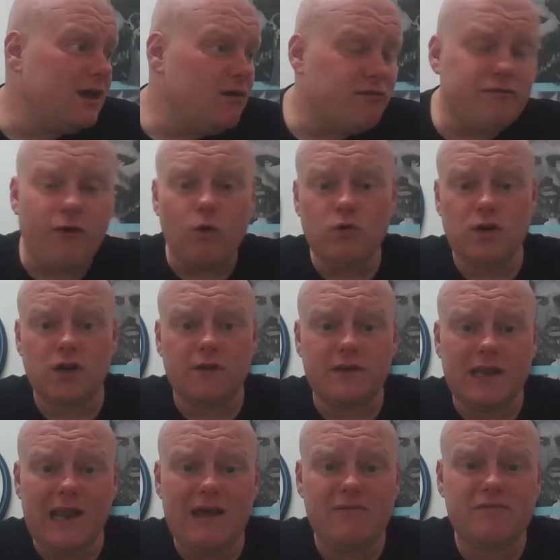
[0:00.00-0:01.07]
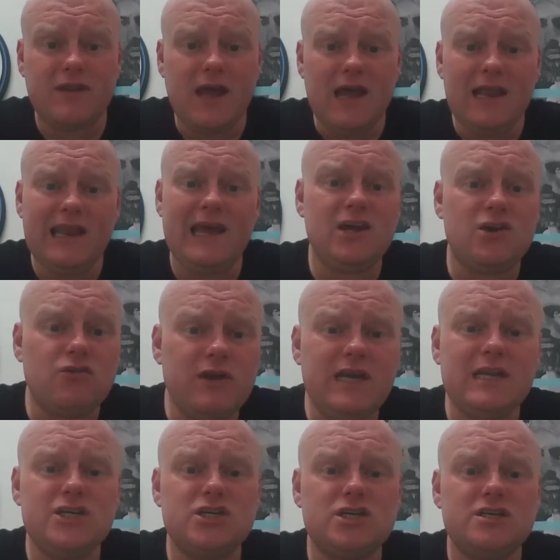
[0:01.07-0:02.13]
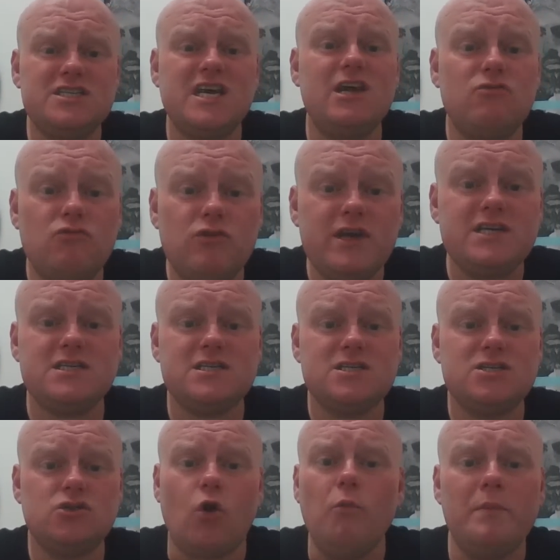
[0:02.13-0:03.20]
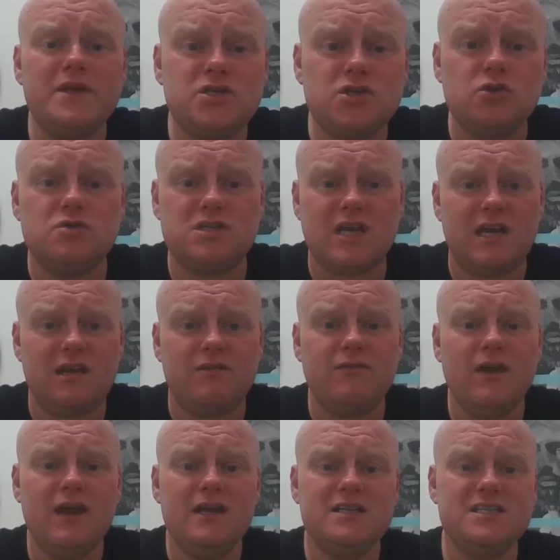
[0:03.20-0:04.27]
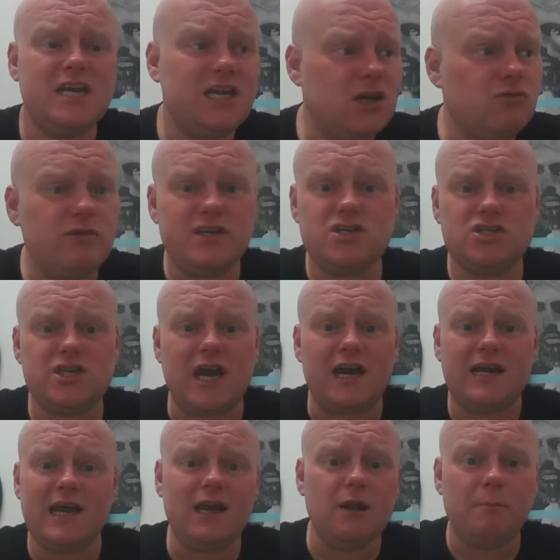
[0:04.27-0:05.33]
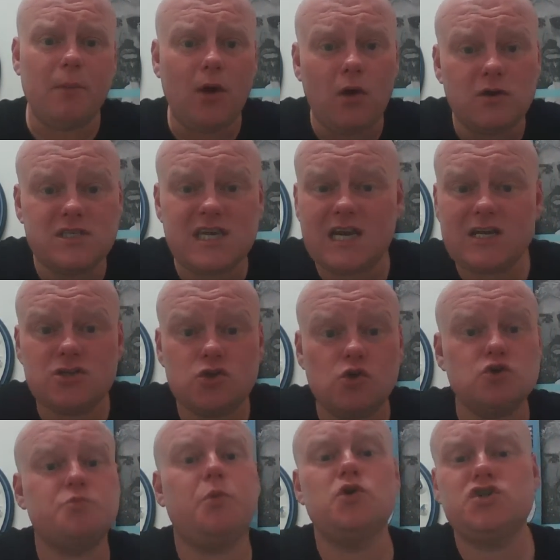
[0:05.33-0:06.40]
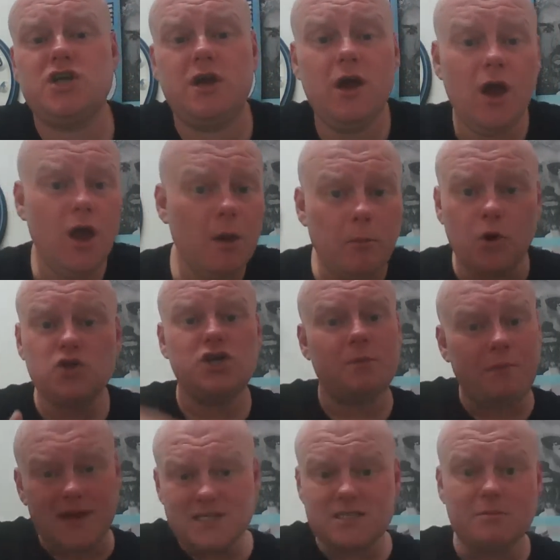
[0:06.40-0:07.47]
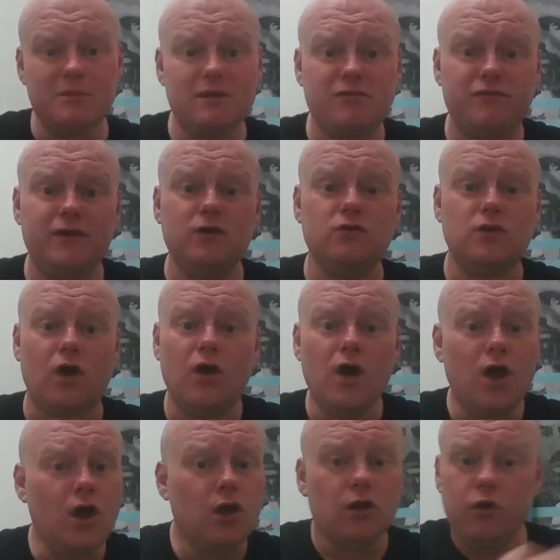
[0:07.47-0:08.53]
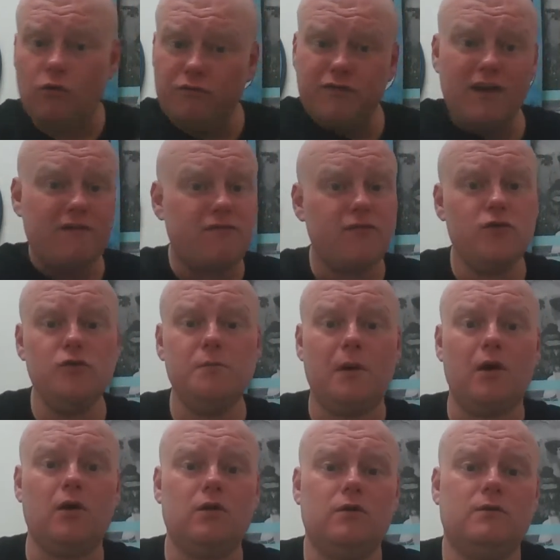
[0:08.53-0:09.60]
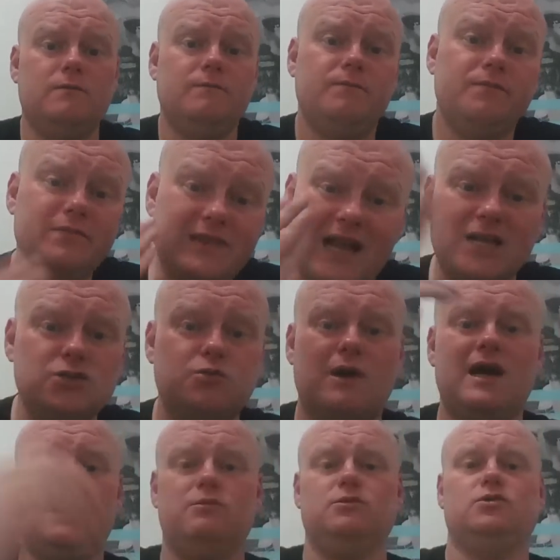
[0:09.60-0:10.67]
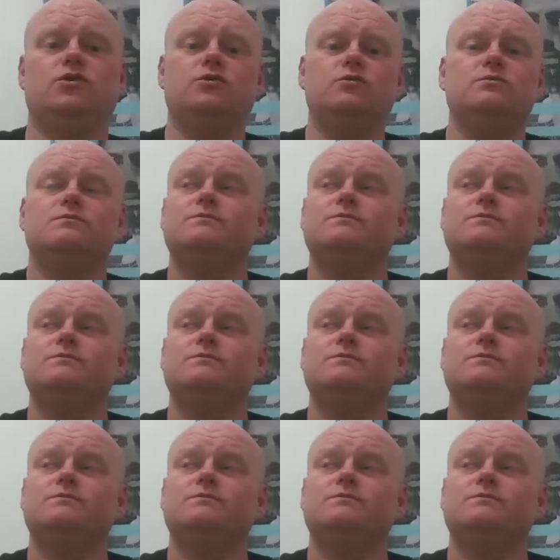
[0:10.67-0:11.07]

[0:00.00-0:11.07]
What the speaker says: Foden on the left. Let Grealish take risks. Don't be too safe. Take a risk, Jack. Get the ball. Take a touch. Push it past the midfielder. Look for that through ball. That's what I would do.